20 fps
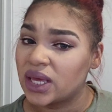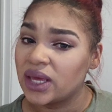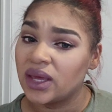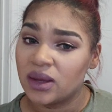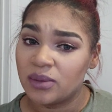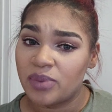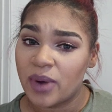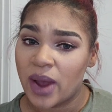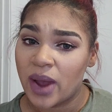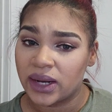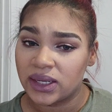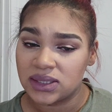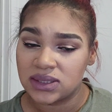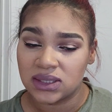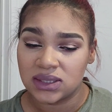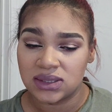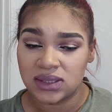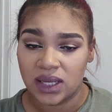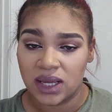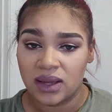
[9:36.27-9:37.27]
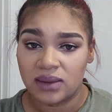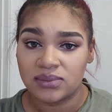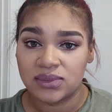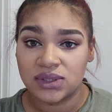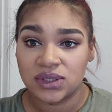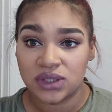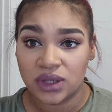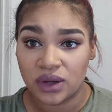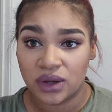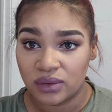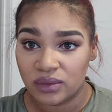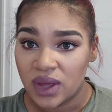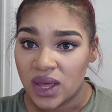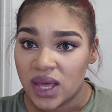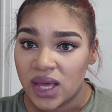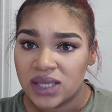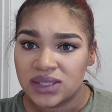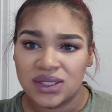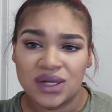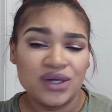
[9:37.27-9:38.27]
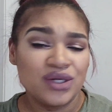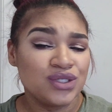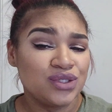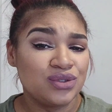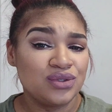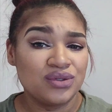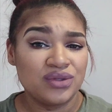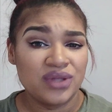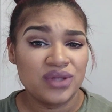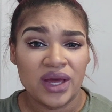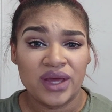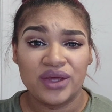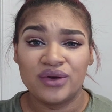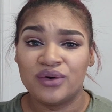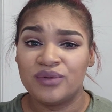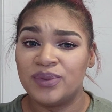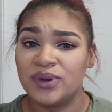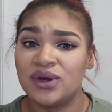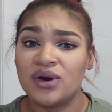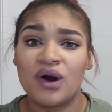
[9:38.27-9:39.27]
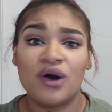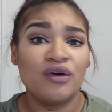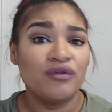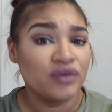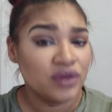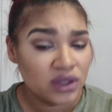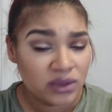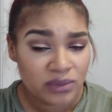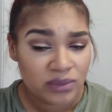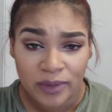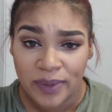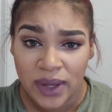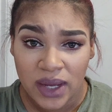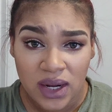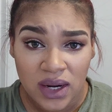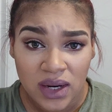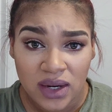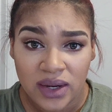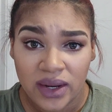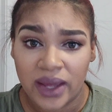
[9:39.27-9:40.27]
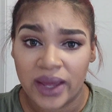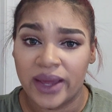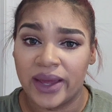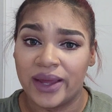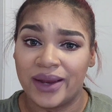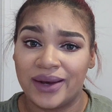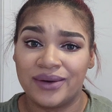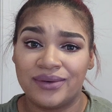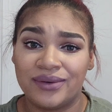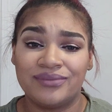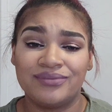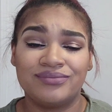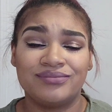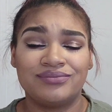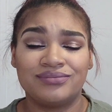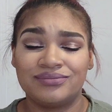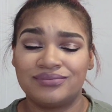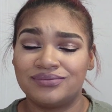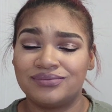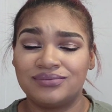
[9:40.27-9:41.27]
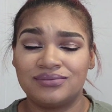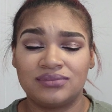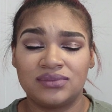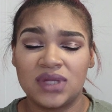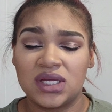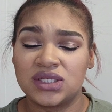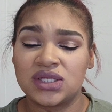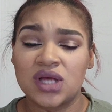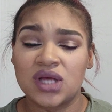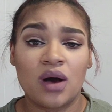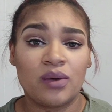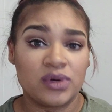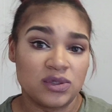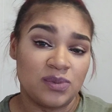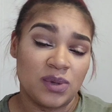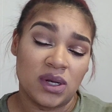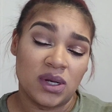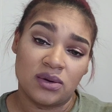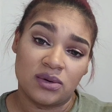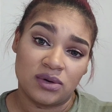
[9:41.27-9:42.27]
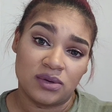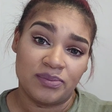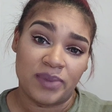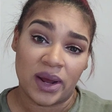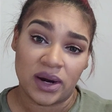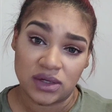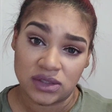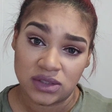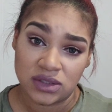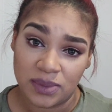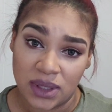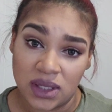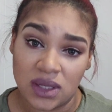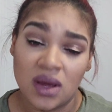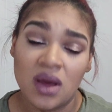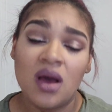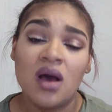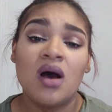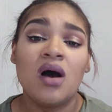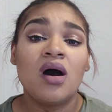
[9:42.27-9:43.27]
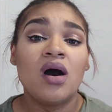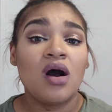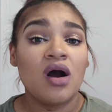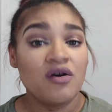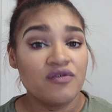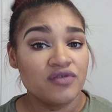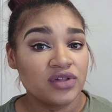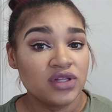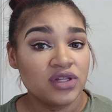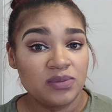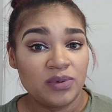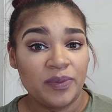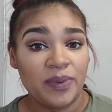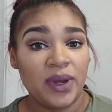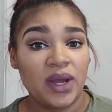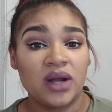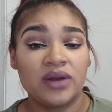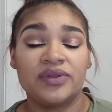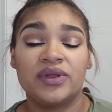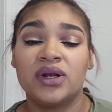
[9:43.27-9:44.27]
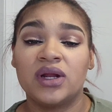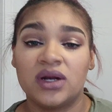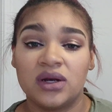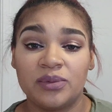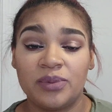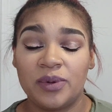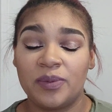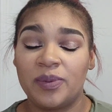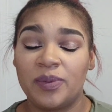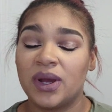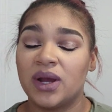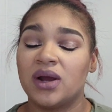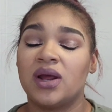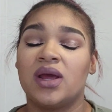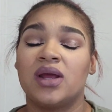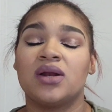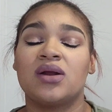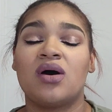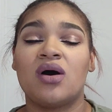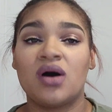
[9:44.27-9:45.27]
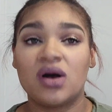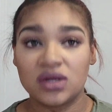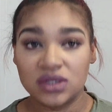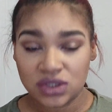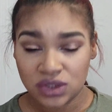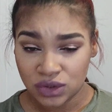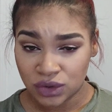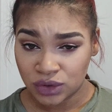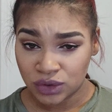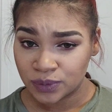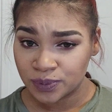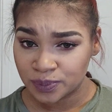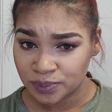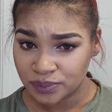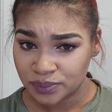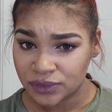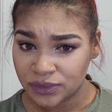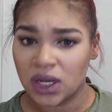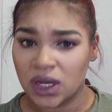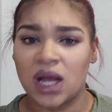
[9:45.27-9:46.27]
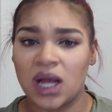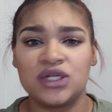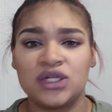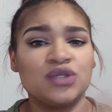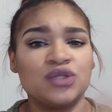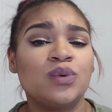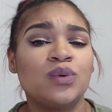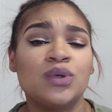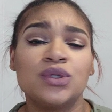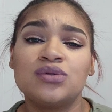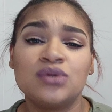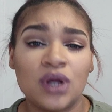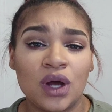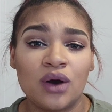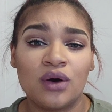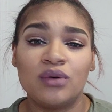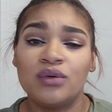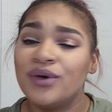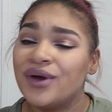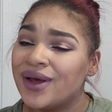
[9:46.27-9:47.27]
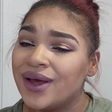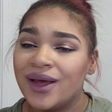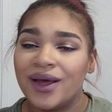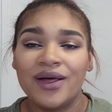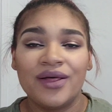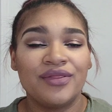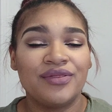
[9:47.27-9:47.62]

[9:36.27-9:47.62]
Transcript: taking practice exams. So as long as you do that, you'll be overly prepared and it's always better better to be overly prepared than underprepared. And also, I just want to know